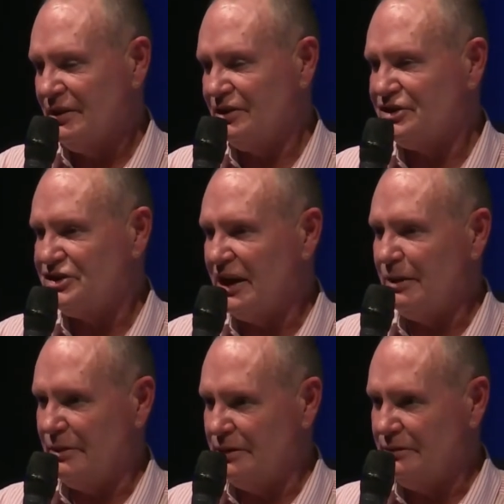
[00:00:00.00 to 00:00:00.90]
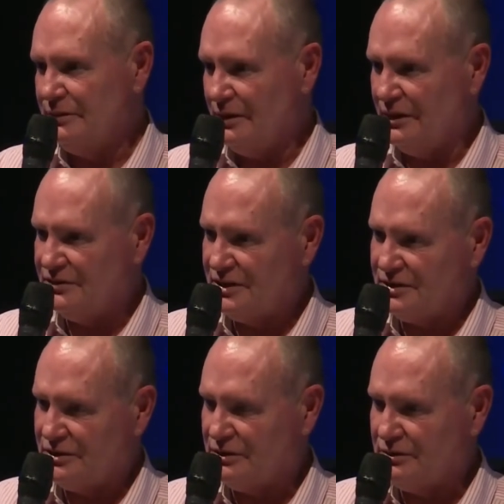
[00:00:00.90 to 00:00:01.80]
the chairman have
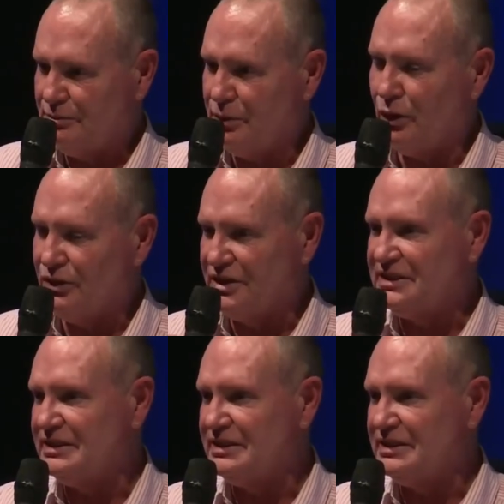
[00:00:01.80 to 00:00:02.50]
just bought